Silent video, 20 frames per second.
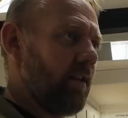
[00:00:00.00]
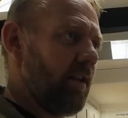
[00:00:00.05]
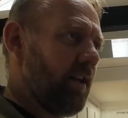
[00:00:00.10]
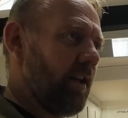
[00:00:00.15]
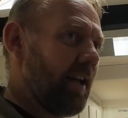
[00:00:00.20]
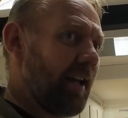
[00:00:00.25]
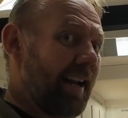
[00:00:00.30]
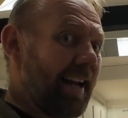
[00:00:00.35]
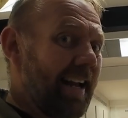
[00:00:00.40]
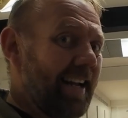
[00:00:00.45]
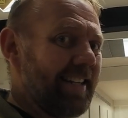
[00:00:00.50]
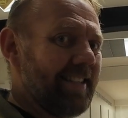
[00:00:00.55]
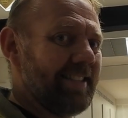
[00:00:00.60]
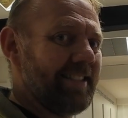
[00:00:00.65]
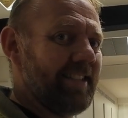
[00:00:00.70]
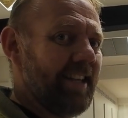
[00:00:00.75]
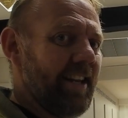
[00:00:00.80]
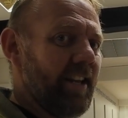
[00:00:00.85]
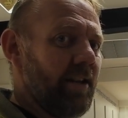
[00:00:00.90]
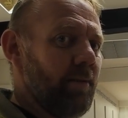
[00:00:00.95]
the
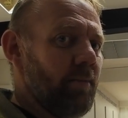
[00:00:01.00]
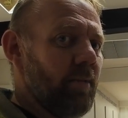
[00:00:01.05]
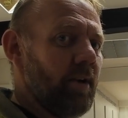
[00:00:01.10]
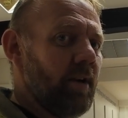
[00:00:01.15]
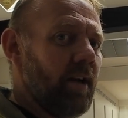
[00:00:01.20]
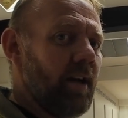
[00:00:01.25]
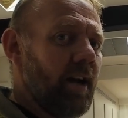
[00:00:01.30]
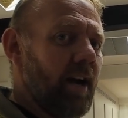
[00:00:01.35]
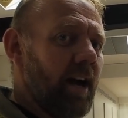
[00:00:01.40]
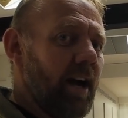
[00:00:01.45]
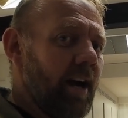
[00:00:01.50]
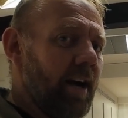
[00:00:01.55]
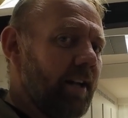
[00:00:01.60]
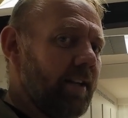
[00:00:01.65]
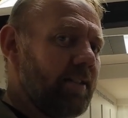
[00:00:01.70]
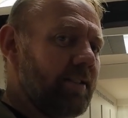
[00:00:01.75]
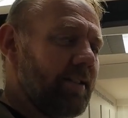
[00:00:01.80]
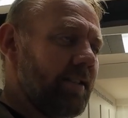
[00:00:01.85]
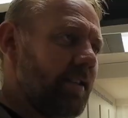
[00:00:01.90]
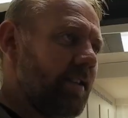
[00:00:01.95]
client team,
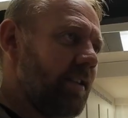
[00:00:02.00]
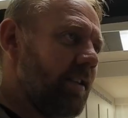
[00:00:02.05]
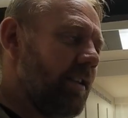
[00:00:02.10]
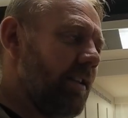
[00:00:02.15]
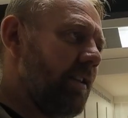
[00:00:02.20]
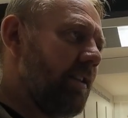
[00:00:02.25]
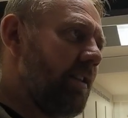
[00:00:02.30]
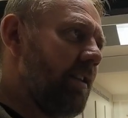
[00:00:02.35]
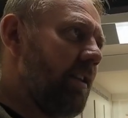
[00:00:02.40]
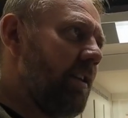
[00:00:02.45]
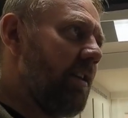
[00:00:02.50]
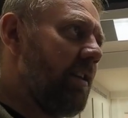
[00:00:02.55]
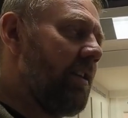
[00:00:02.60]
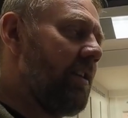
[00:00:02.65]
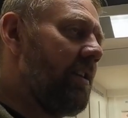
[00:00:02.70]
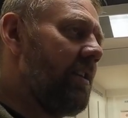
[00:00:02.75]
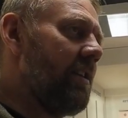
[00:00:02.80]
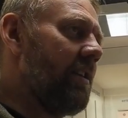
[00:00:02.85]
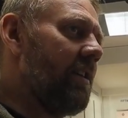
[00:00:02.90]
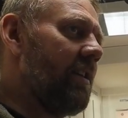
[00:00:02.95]
and
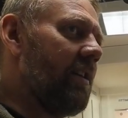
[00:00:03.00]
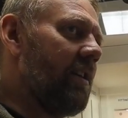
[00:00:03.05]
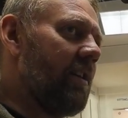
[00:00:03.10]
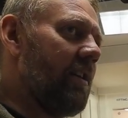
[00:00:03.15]
the